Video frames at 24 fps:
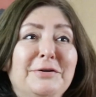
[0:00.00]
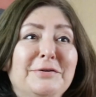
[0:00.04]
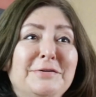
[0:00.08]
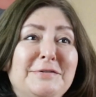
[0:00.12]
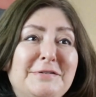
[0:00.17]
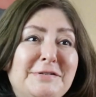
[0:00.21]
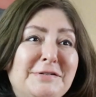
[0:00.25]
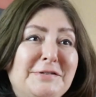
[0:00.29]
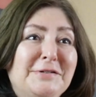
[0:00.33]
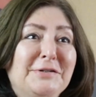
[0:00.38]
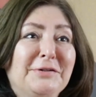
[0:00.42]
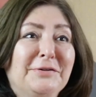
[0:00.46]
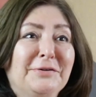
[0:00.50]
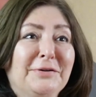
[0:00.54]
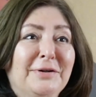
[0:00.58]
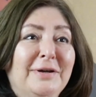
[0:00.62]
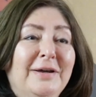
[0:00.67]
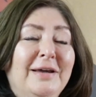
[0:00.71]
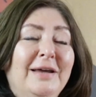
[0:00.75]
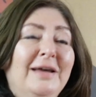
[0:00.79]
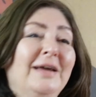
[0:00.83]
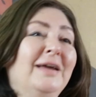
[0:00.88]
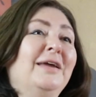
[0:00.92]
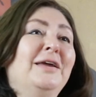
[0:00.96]
reduced
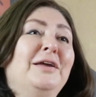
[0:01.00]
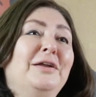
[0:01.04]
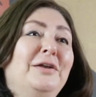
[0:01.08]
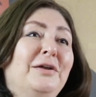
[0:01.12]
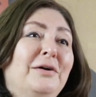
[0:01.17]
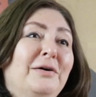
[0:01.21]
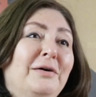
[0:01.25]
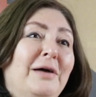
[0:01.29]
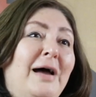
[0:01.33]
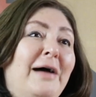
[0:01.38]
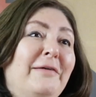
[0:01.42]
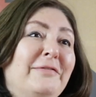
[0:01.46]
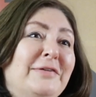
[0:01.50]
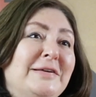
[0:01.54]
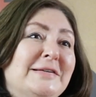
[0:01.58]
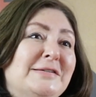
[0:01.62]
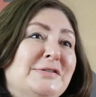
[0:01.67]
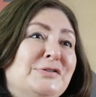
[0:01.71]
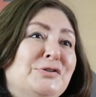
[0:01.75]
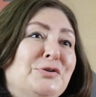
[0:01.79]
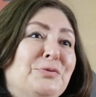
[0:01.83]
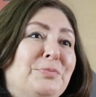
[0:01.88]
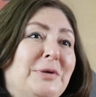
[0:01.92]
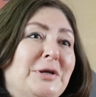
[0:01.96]
to, you know,
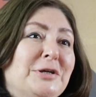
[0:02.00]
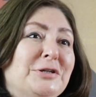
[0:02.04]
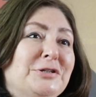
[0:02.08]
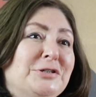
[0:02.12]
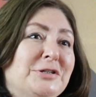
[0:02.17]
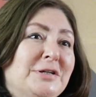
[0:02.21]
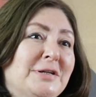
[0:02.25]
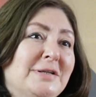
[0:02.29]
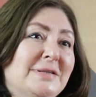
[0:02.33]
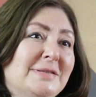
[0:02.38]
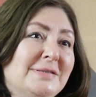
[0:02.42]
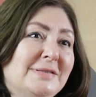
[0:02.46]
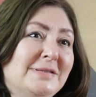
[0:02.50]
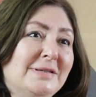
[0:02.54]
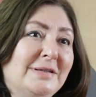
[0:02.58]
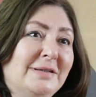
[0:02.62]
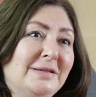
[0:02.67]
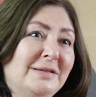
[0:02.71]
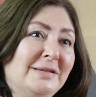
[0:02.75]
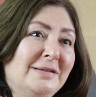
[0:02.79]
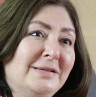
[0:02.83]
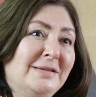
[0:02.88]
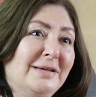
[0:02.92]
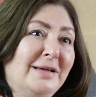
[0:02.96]
having soup
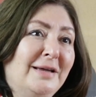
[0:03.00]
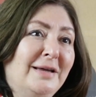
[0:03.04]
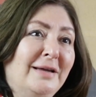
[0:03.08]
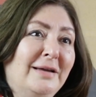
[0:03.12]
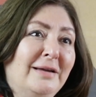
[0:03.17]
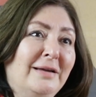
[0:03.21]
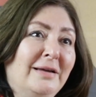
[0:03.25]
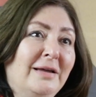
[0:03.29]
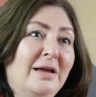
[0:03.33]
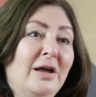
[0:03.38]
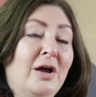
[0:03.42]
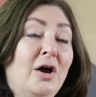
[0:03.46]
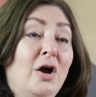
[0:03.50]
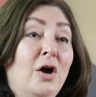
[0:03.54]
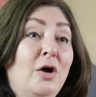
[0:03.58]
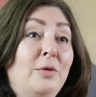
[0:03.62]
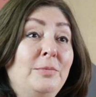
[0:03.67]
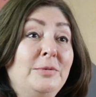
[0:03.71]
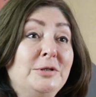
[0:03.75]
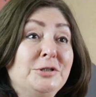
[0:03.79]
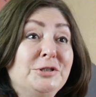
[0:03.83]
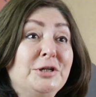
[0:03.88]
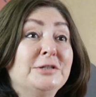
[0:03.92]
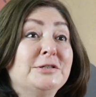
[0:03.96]
kitchens and uh,
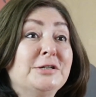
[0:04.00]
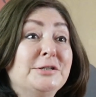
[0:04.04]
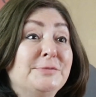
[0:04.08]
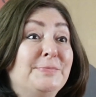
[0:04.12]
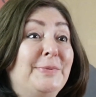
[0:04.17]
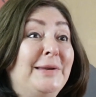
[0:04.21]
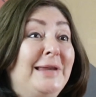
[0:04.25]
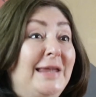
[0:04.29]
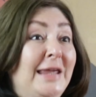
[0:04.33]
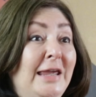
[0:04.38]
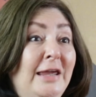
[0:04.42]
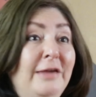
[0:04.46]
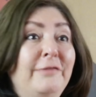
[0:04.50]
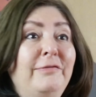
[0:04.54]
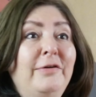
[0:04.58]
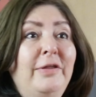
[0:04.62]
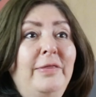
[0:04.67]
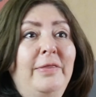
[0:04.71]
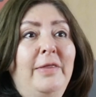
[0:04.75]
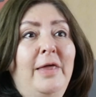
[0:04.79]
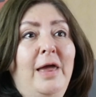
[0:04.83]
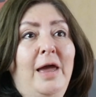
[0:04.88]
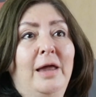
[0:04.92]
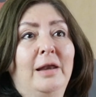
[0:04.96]
homeless shelters. But
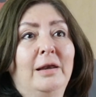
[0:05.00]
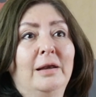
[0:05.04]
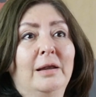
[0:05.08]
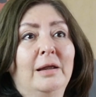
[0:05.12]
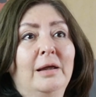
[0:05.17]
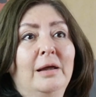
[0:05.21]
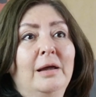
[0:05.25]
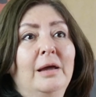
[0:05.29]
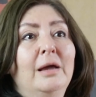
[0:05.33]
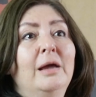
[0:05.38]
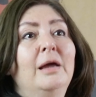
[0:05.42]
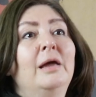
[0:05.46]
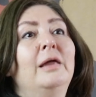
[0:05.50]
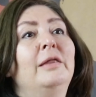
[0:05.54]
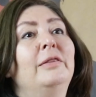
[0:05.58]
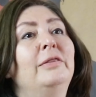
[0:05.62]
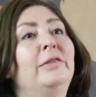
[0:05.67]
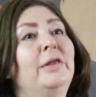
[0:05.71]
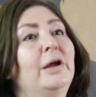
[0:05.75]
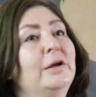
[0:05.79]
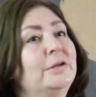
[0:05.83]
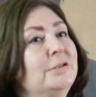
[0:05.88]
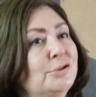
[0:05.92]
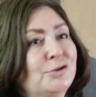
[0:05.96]
even then,
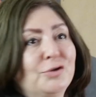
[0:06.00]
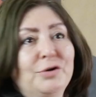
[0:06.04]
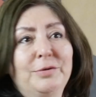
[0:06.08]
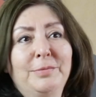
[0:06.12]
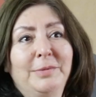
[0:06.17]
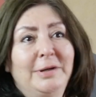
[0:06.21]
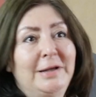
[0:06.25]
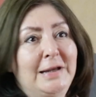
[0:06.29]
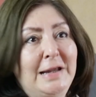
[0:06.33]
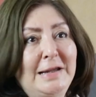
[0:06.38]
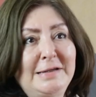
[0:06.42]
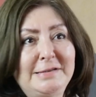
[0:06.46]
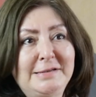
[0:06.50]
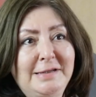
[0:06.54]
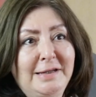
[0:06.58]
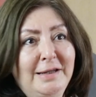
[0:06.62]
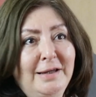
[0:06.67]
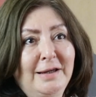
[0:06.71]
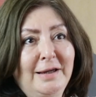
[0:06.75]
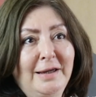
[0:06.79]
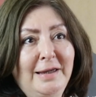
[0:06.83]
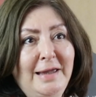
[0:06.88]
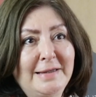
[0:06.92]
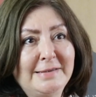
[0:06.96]
they're
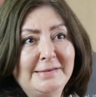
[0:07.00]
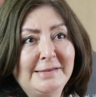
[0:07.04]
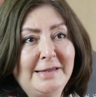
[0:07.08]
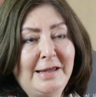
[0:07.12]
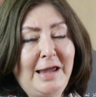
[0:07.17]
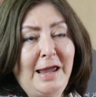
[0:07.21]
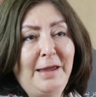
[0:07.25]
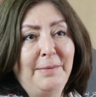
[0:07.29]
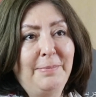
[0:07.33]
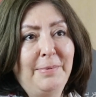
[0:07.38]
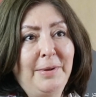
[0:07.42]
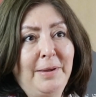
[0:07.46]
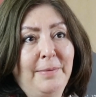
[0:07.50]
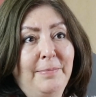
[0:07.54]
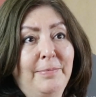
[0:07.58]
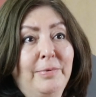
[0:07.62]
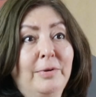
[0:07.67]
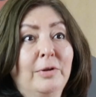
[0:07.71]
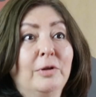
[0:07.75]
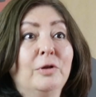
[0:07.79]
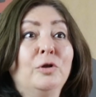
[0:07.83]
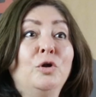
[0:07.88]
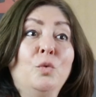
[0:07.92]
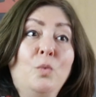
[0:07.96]
discriminating against gay
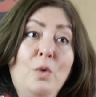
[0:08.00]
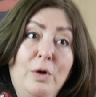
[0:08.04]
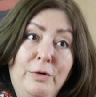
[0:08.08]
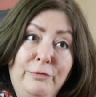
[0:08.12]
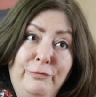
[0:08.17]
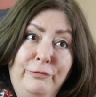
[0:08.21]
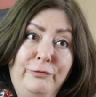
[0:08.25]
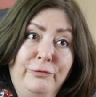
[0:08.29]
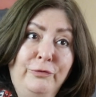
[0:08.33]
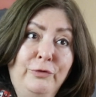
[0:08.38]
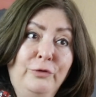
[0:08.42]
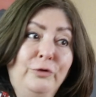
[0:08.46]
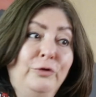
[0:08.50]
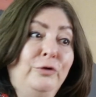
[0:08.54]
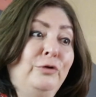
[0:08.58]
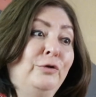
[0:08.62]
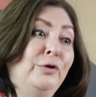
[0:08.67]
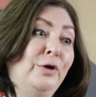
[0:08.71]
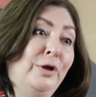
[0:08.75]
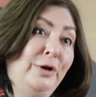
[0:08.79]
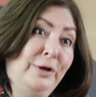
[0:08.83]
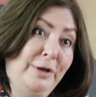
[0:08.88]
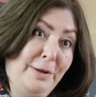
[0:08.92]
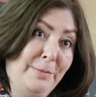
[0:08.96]
people. You want
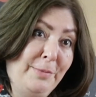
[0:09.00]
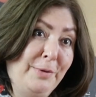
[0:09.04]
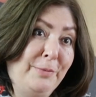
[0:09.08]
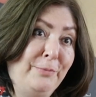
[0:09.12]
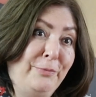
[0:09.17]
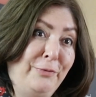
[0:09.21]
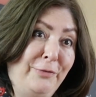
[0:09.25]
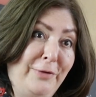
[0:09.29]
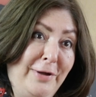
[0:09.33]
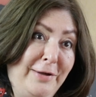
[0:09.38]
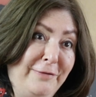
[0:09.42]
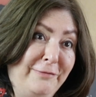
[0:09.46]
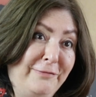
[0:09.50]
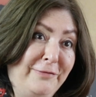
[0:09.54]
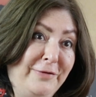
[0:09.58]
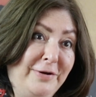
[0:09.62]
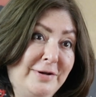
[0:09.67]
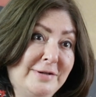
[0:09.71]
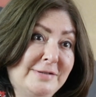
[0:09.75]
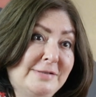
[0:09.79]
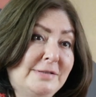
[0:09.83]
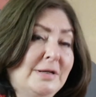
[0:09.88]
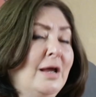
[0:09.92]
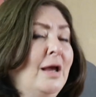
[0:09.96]
food, you got to come and pray
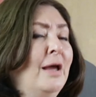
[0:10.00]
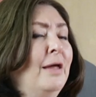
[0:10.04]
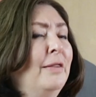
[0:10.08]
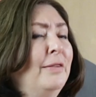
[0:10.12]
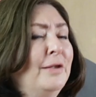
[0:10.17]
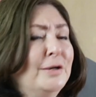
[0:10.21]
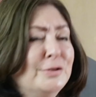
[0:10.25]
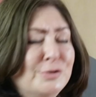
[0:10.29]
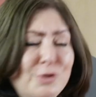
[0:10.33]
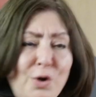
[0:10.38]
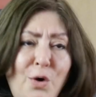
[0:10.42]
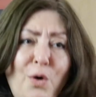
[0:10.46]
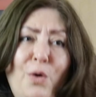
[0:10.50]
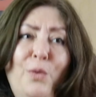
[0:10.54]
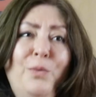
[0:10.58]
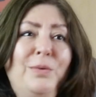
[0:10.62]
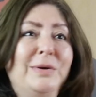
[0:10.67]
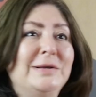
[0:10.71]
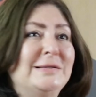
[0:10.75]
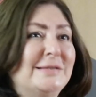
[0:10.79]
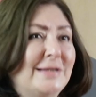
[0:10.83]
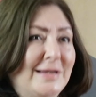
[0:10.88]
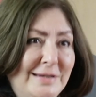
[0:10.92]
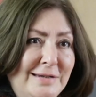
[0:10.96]
first. There's
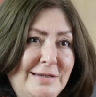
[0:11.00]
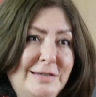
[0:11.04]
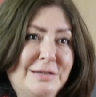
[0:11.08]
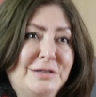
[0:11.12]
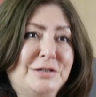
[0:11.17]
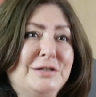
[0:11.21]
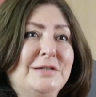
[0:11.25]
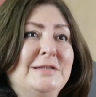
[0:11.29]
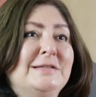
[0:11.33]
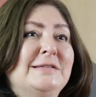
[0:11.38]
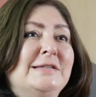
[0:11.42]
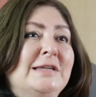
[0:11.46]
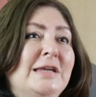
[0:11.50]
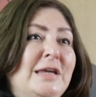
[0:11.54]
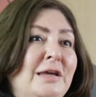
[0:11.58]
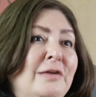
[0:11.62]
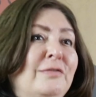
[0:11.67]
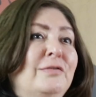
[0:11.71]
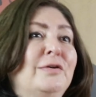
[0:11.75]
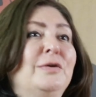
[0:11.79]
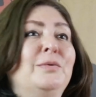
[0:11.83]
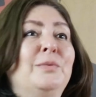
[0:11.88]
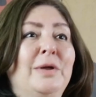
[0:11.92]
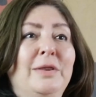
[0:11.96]
always
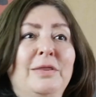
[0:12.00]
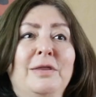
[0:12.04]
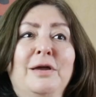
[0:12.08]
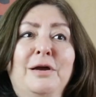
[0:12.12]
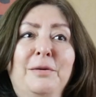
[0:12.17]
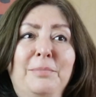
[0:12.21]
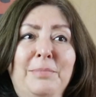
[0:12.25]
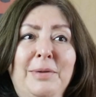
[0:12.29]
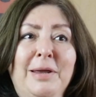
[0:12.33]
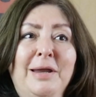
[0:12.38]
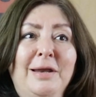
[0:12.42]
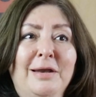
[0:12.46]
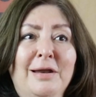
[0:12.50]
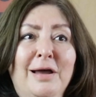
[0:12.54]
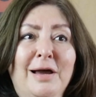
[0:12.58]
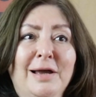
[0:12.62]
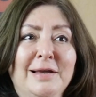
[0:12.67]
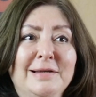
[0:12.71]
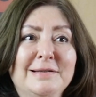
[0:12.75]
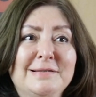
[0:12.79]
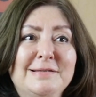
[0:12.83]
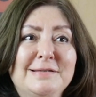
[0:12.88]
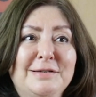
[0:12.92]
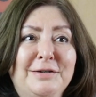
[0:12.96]
conditions, even when they're
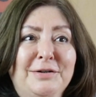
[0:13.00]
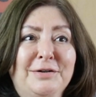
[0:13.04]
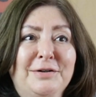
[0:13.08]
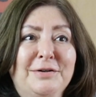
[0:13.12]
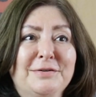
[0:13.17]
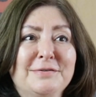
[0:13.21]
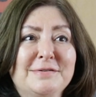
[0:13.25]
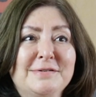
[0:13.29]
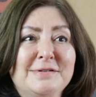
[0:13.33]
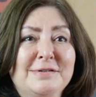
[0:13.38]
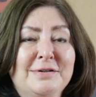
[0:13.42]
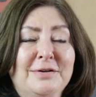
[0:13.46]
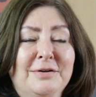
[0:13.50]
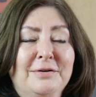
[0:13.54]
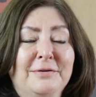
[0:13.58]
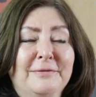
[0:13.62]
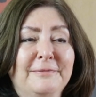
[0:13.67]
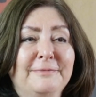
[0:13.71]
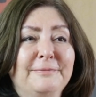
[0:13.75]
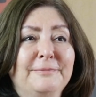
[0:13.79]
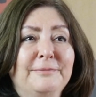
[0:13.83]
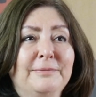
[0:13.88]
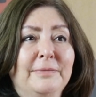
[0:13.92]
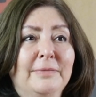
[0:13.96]
being nice, you know.
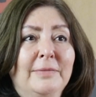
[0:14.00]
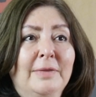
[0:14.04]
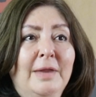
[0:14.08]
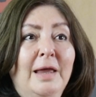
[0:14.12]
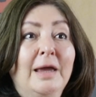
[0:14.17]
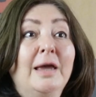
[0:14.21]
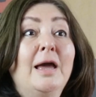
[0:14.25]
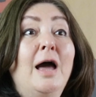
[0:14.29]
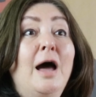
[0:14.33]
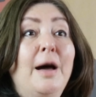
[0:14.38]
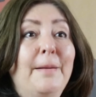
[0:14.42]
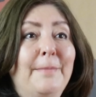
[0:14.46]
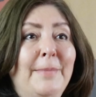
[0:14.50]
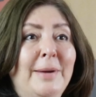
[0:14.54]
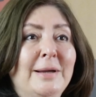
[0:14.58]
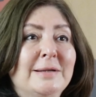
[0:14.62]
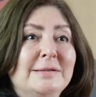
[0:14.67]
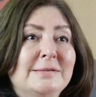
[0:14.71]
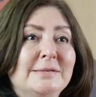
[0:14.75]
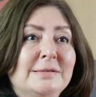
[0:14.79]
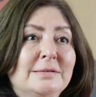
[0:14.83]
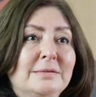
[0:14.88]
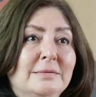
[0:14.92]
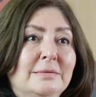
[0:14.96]
So, like
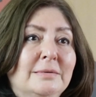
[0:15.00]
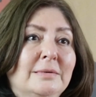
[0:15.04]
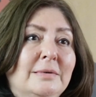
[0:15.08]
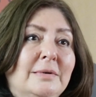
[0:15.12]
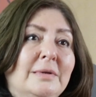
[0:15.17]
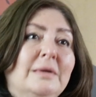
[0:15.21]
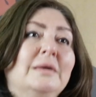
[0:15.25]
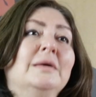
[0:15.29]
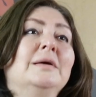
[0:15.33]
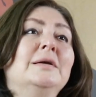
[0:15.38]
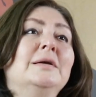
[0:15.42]
Hamas